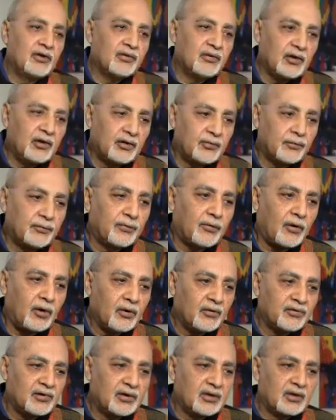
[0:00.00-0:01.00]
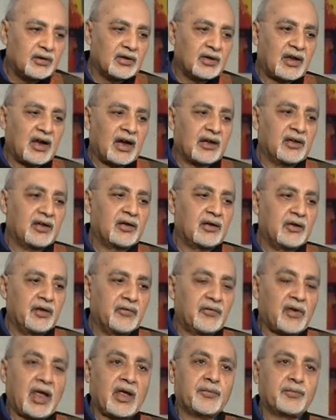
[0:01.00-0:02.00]
It falls under the category of
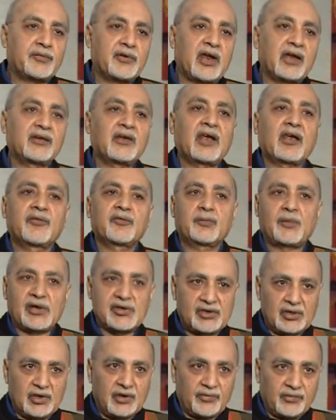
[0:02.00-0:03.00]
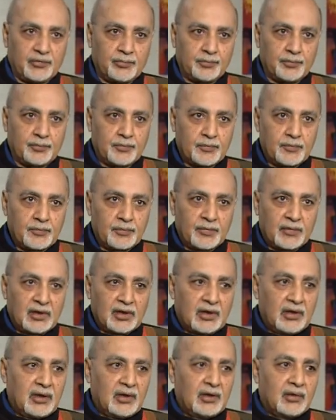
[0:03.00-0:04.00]
abstract expressionism,
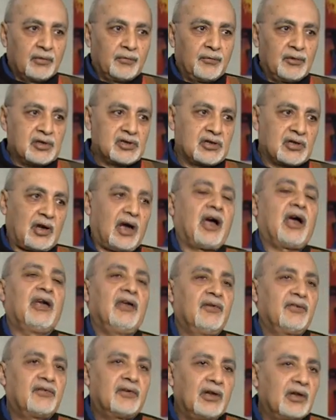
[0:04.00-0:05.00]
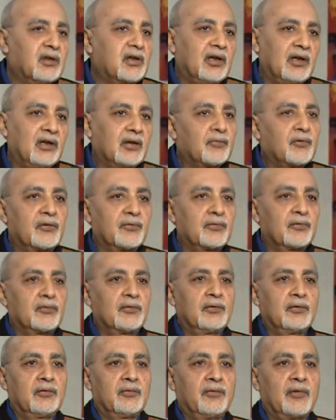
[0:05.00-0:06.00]
which I still think was
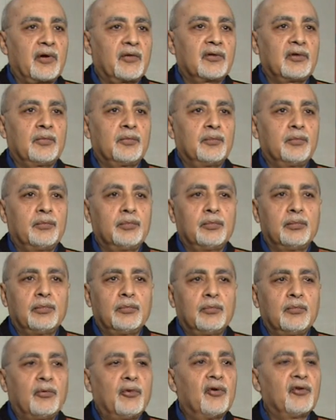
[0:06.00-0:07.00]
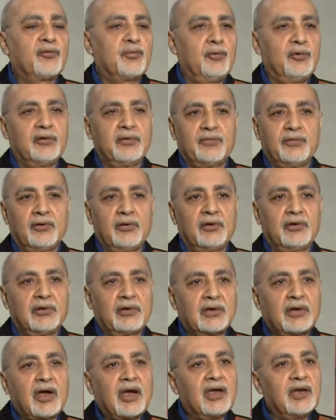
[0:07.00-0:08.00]
one of the most beautiful
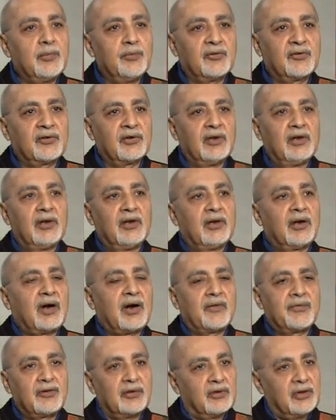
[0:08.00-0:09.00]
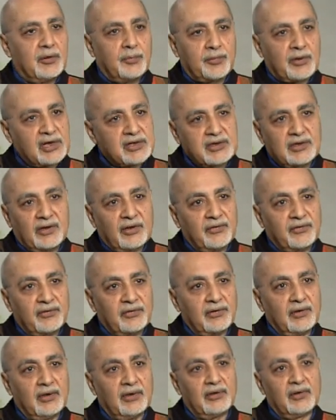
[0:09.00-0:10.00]
times after the Impressionists
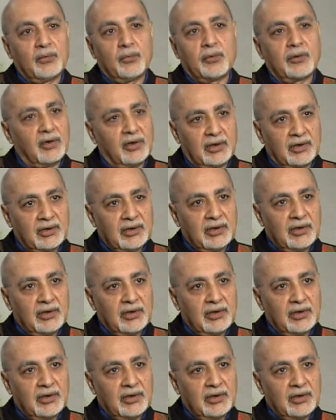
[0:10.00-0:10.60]
in the world,